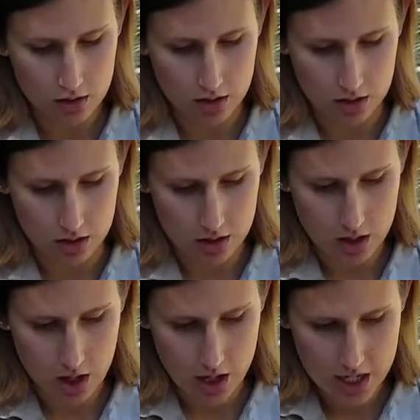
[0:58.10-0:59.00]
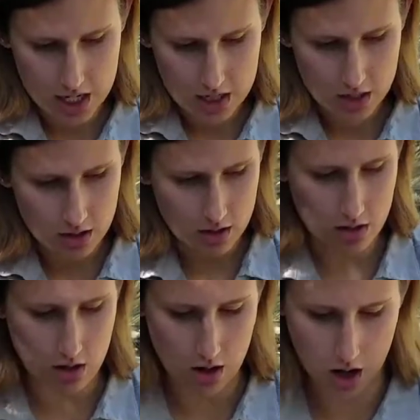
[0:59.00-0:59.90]
Gonna cut it.
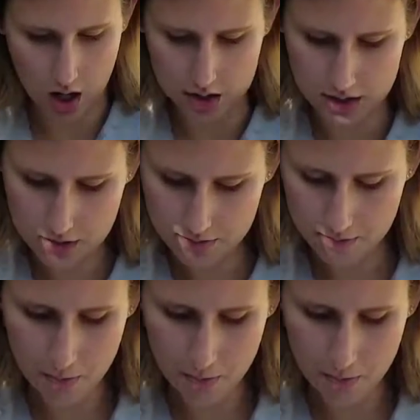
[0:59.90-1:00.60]
Awesome.